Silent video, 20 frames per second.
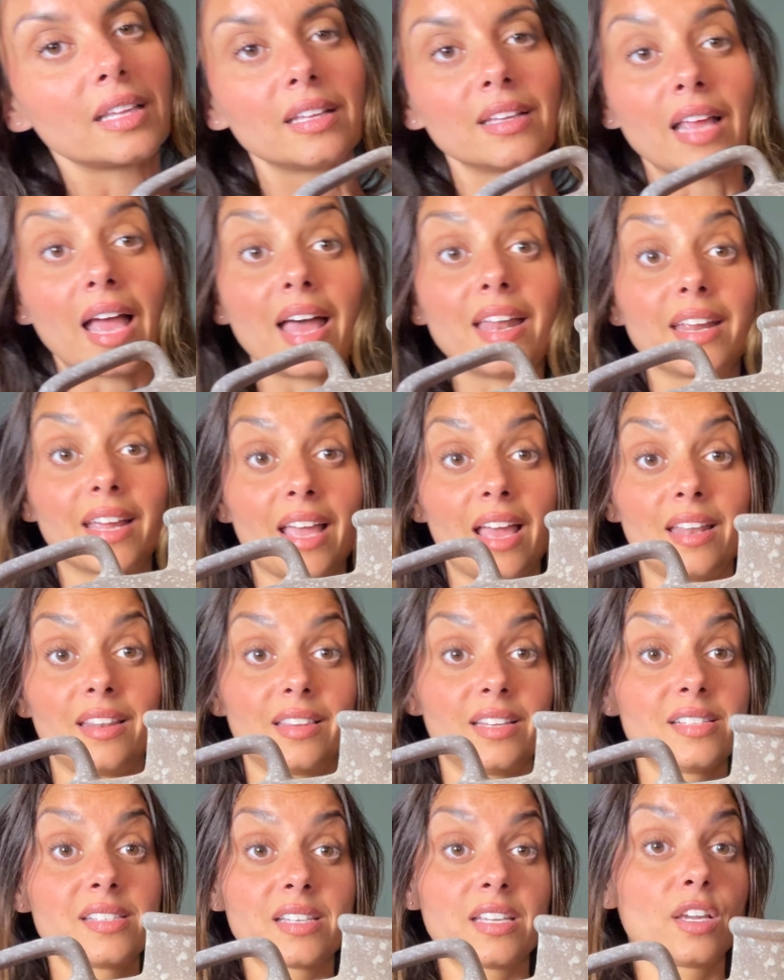And again,
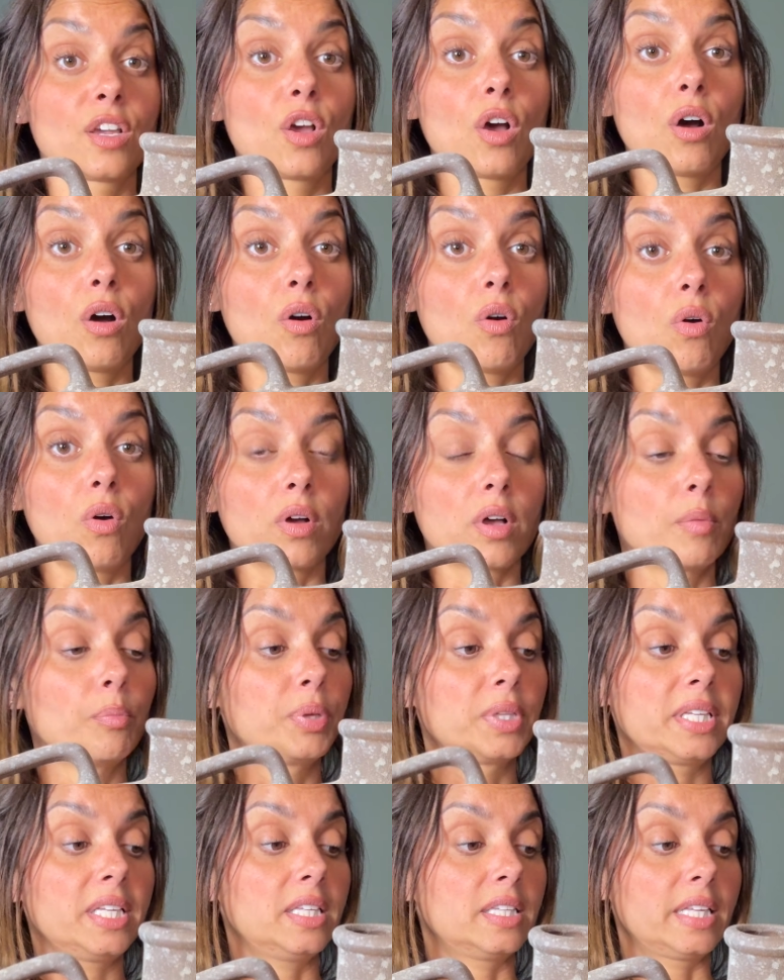this can go
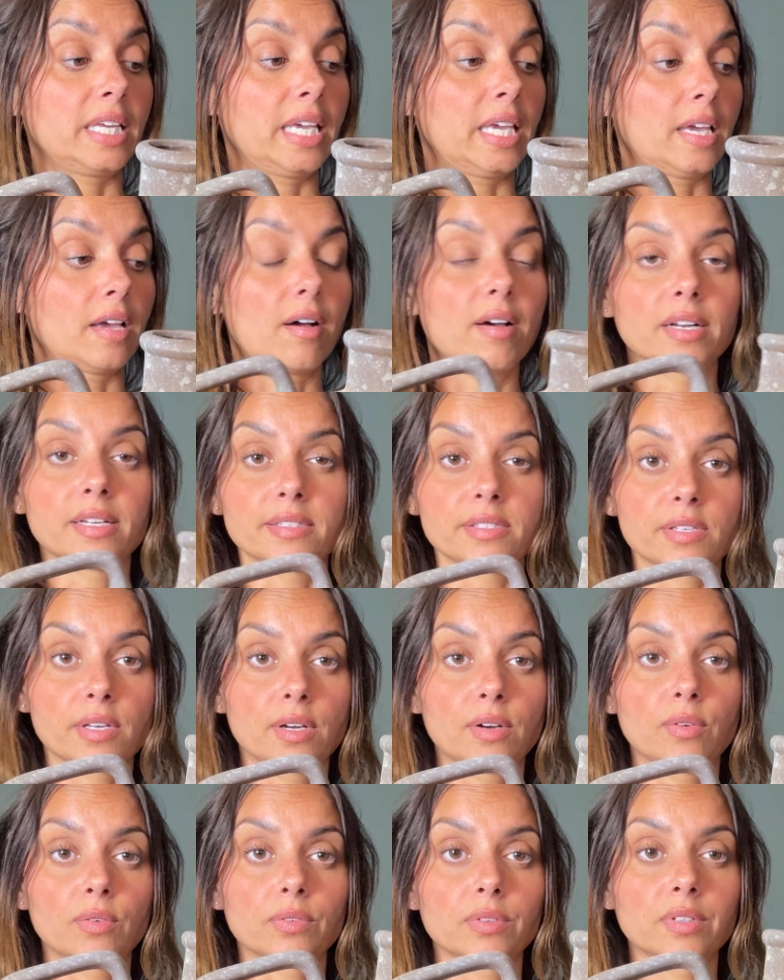completely on its
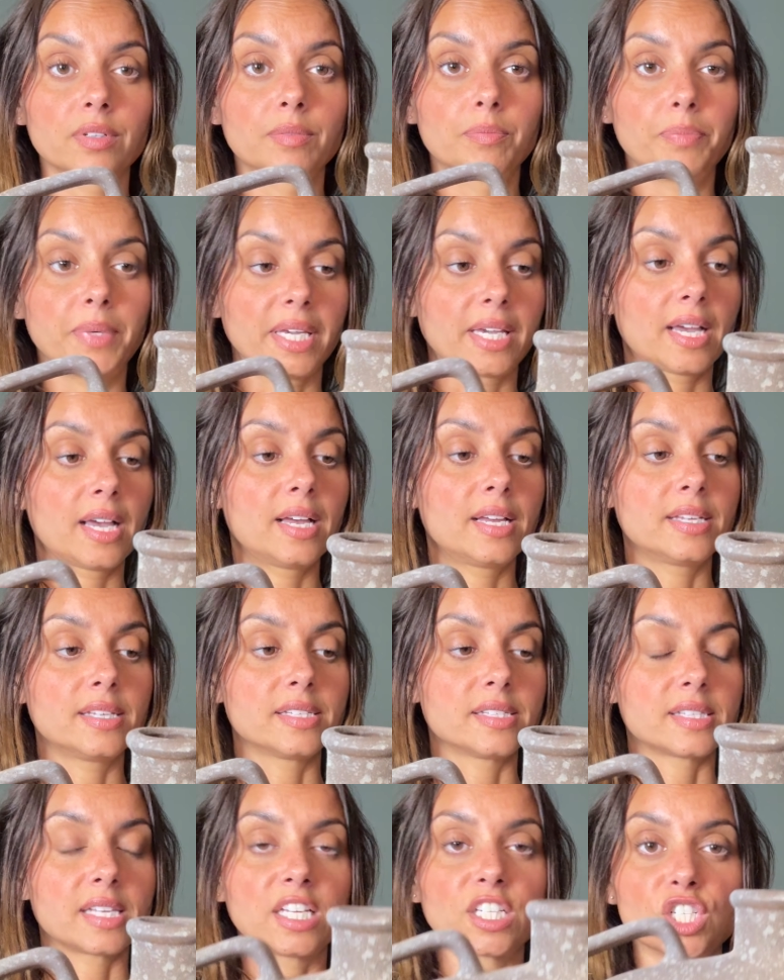own
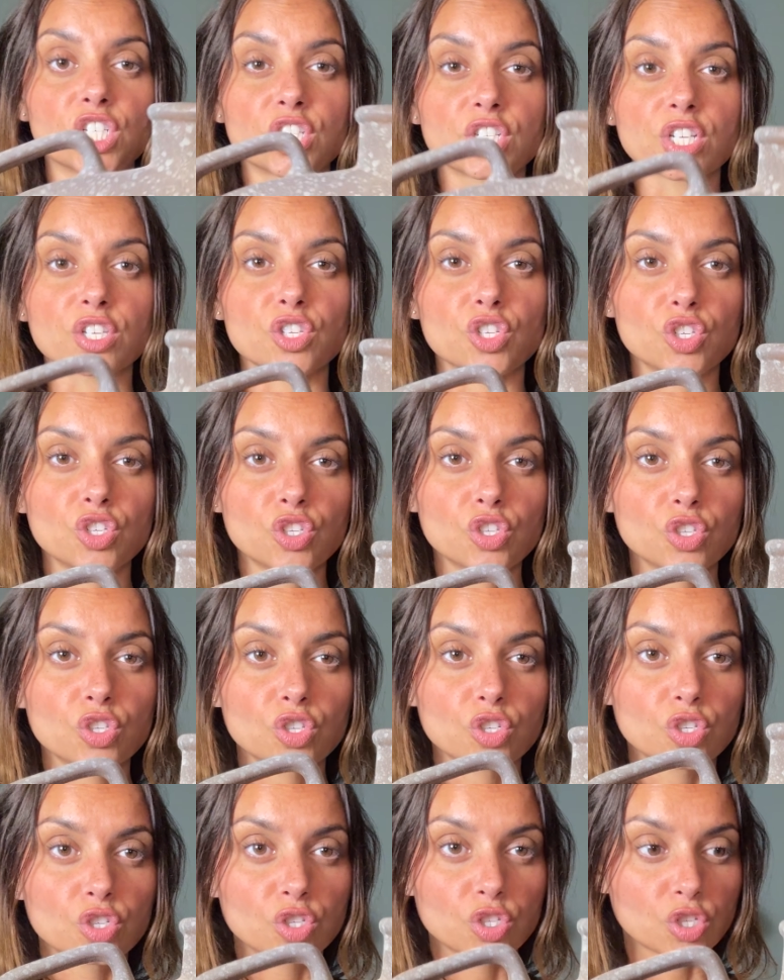because it's
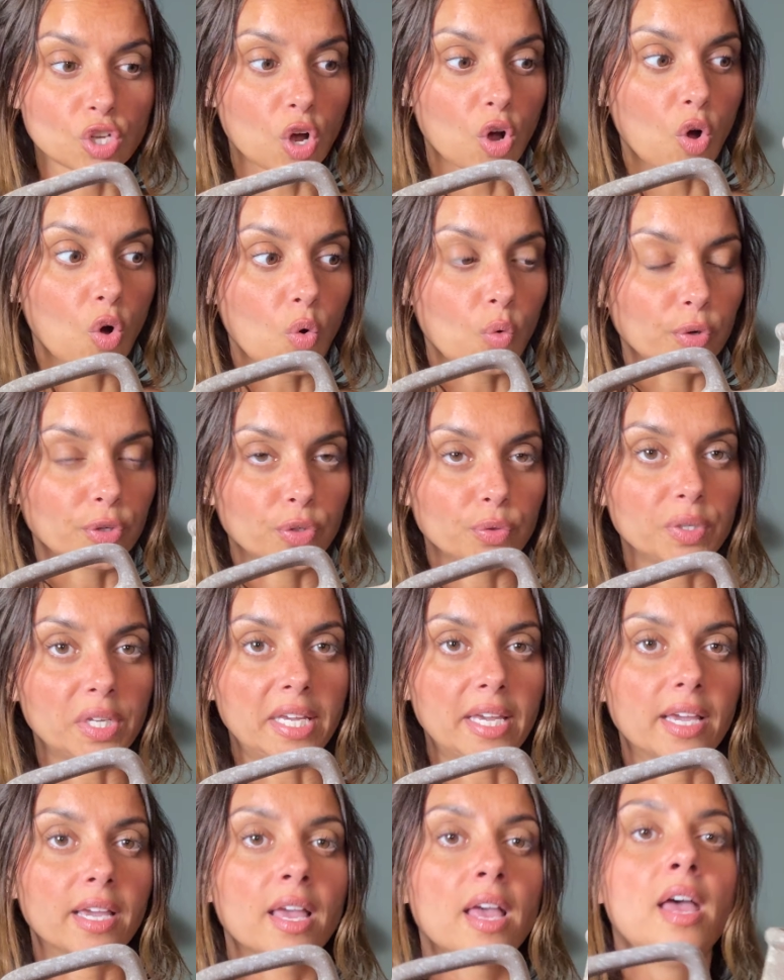just so
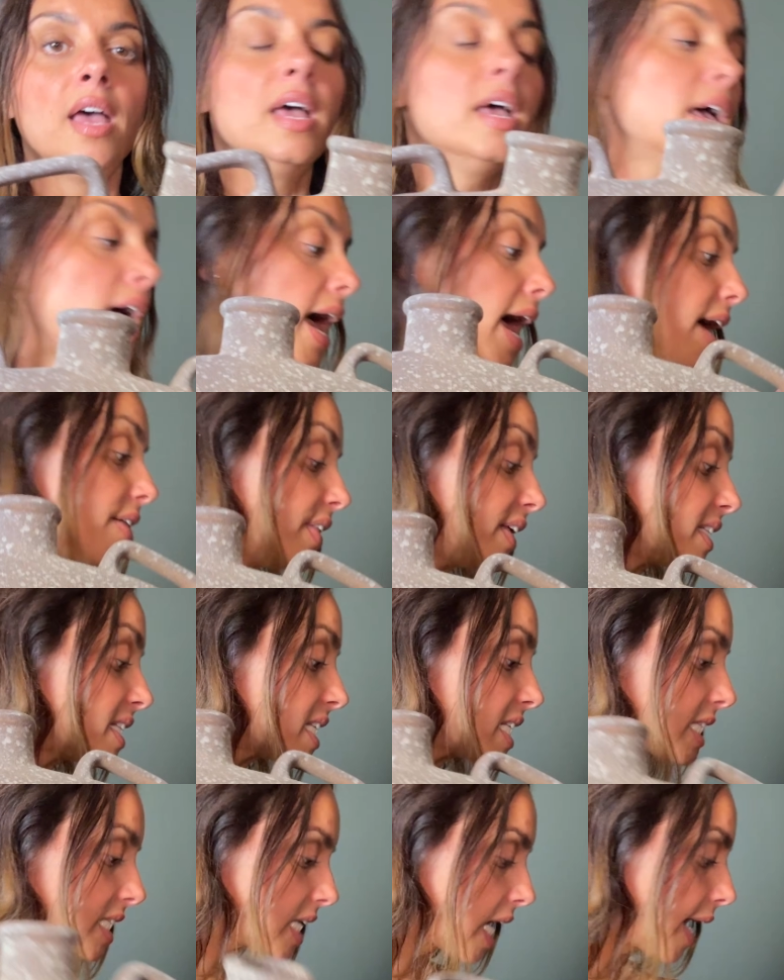unique. And then
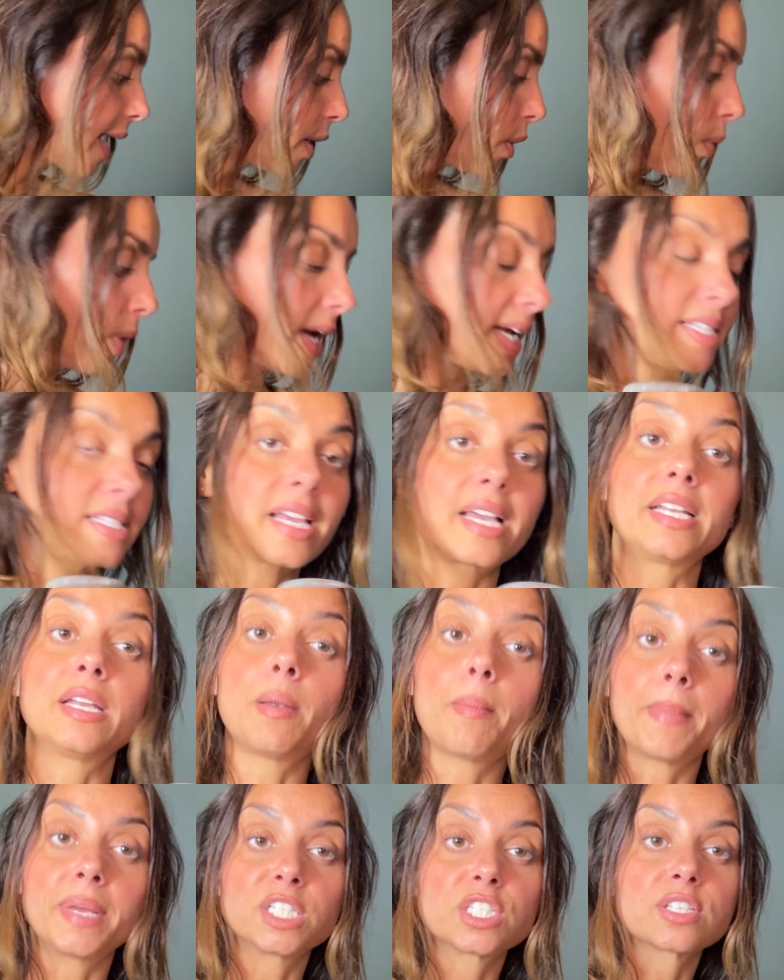style-wise, I
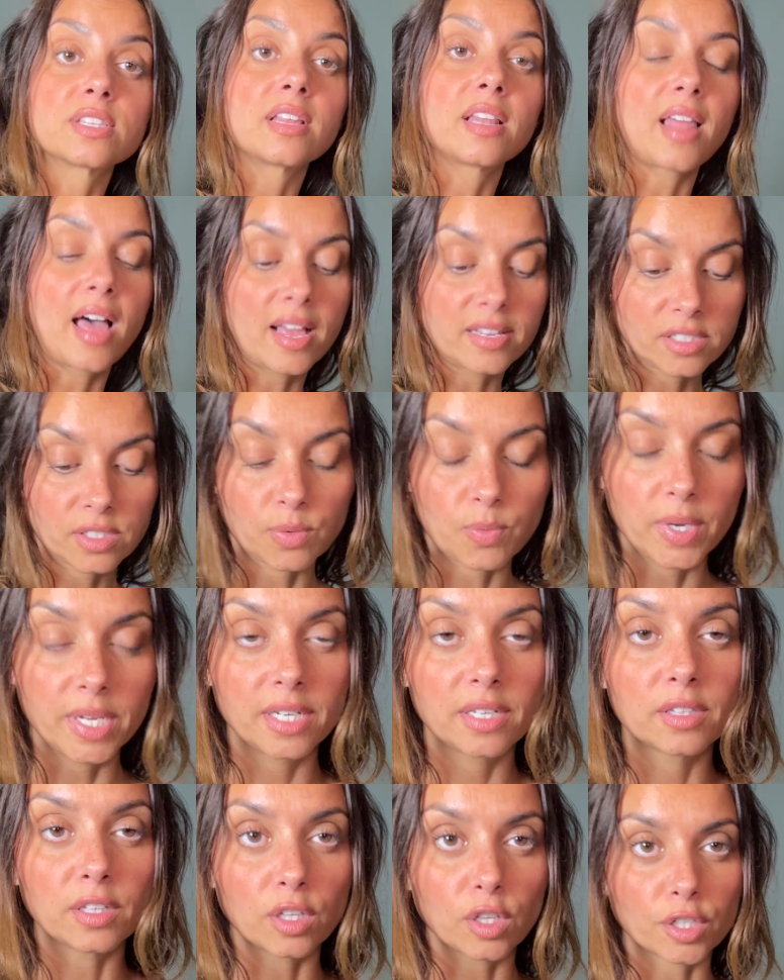didn't mention the last
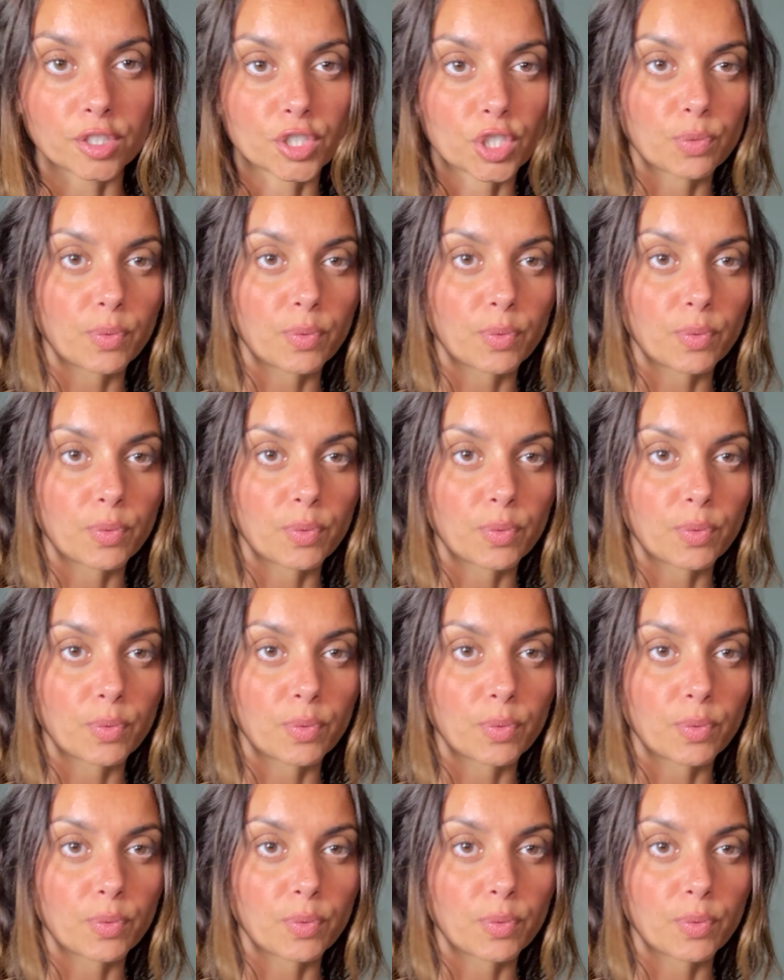one, the larger